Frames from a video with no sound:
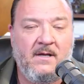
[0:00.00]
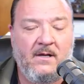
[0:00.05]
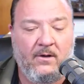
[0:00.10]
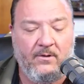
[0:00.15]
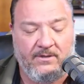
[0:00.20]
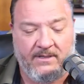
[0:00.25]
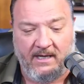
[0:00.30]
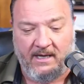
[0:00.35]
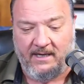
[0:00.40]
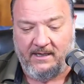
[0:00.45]

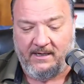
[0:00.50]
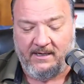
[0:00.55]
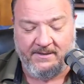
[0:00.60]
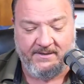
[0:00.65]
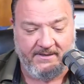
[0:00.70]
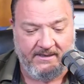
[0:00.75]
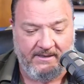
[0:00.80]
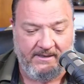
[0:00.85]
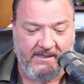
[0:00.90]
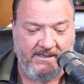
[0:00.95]
Okay. And I
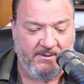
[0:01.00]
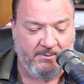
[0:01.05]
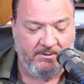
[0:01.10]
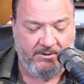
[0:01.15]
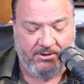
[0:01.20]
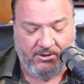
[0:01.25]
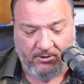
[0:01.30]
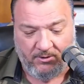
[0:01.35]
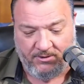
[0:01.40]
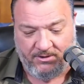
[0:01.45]
see this with
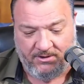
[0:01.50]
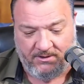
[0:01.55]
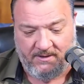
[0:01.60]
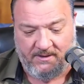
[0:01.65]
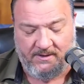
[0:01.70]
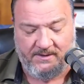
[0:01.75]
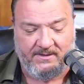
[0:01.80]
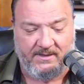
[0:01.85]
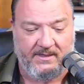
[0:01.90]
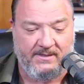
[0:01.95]

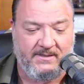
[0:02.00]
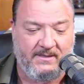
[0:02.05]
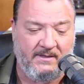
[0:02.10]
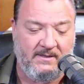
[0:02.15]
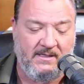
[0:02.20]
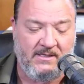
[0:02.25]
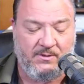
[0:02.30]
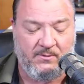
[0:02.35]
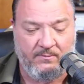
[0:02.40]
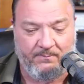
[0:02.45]
churches. I see
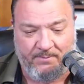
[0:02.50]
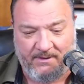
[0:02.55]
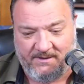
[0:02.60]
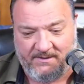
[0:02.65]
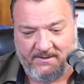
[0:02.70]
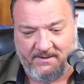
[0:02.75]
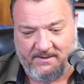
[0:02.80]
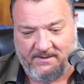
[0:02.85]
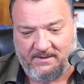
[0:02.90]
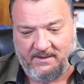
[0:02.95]
this with
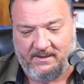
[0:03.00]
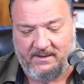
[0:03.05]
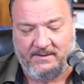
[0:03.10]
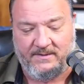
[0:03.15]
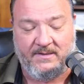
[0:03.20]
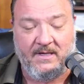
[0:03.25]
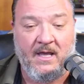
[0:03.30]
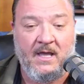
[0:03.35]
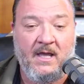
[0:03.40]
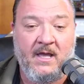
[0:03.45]

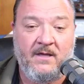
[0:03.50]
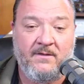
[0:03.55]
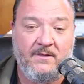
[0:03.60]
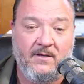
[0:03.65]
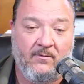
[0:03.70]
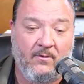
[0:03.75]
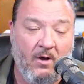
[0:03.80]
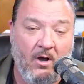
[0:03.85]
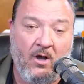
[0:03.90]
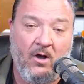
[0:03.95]
businesses.
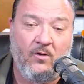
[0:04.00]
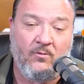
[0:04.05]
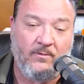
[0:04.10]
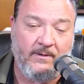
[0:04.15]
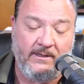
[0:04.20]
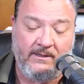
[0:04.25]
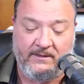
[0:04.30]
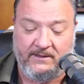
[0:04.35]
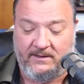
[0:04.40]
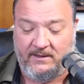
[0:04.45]
They're all
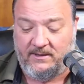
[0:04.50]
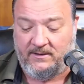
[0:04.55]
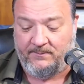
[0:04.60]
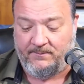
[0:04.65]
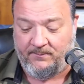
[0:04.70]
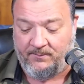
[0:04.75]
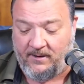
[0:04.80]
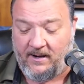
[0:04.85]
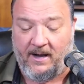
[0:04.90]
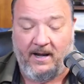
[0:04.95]
really
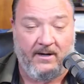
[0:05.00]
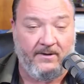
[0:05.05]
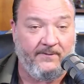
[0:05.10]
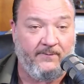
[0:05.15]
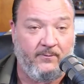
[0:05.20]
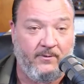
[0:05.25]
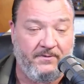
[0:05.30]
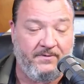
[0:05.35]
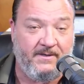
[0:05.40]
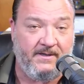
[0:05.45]
proud of
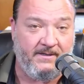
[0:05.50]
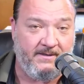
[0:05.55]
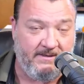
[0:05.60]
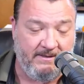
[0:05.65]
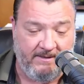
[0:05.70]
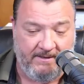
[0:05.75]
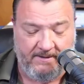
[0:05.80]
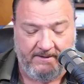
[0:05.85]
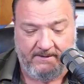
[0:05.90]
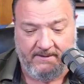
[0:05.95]
what they
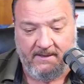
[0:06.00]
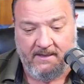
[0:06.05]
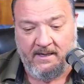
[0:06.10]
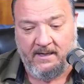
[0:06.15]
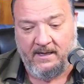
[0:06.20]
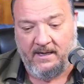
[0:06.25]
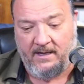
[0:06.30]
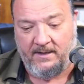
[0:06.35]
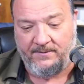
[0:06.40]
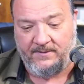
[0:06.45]
did,
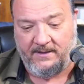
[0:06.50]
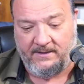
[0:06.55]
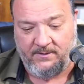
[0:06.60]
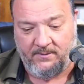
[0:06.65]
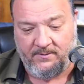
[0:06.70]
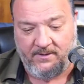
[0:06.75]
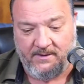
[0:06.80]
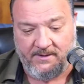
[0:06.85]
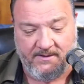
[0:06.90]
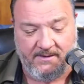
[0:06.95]
and they
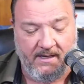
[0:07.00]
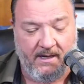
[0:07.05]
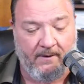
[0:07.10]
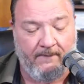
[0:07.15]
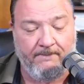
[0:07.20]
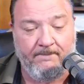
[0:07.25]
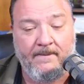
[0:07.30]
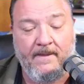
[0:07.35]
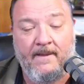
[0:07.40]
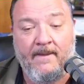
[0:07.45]
do this.
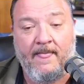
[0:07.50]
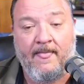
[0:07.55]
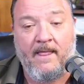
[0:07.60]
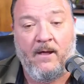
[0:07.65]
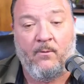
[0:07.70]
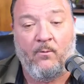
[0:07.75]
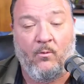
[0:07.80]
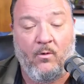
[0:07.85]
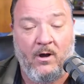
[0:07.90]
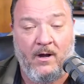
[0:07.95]
Now,
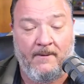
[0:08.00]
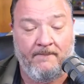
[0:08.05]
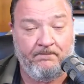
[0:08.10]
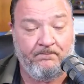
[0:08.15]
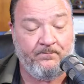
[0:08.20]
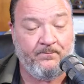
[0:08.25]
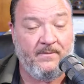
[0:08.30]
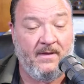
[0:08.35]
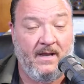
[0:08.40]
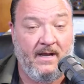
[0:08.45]

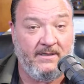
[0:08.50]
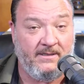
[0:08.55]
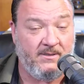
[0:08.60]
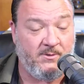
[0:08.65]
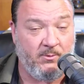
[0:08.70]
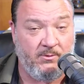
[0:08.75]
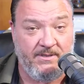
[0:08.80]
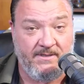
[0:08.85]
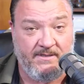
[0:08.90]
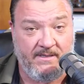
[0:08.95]
one, I just
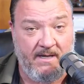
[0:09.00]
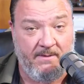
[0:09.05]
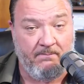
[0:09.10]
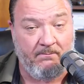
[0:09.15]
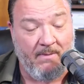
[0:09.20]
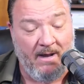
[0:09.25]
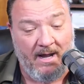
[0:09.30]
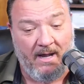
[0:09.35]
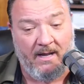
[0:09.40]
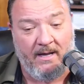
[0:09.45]
want to say
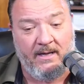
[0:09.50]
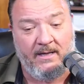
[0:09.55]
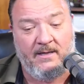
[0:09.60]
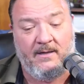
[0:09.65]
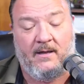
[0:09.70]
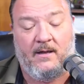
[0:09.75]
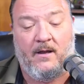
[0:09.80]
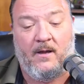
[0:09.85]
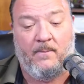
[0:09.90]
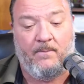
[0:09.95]
my
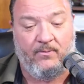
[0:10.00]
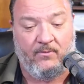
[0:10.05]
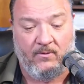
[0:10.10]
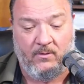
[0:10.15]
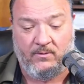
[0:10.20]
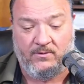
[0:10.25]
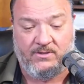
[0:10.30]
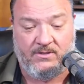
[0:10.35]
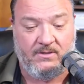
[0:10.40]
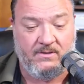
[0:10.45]

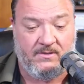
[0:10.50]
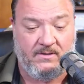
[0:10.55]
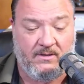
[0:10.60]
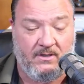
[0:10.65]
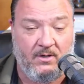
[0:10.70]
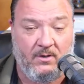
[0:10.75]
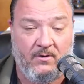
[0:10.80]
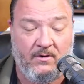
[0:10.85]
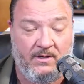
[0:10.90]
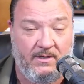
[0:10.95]
approach to
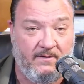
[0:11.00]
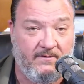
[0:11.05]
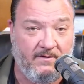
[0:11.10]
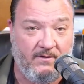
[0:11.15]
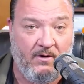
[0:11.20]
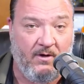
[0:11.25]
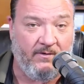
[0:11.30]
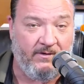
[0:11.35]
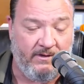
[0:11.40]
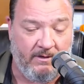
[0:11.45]
security is in
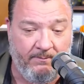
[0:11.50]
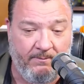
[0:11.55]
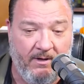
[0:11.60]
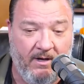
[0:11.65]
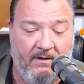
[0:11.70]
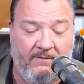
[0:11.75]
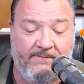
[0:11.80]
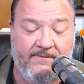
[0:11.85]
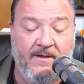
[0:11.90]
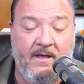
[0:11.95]
all the
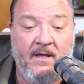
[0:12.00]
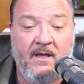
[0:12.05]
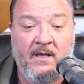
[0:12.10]
above.